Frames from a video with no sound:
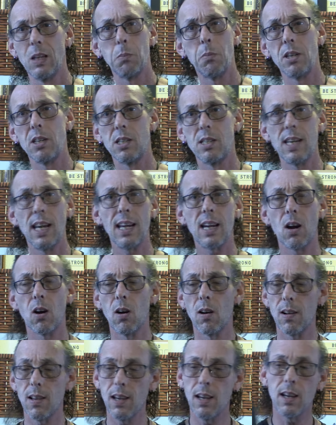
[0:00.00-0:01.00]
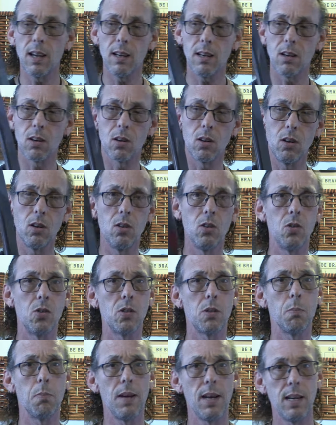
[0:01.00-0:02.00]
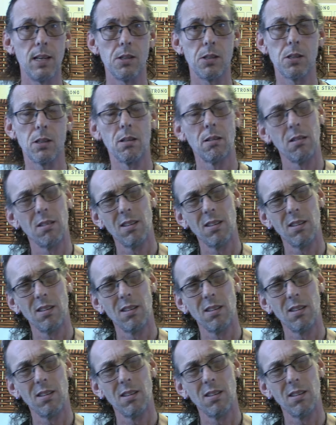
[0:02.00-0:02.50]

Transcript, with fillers: But to take a hard hit, you're going to use the base.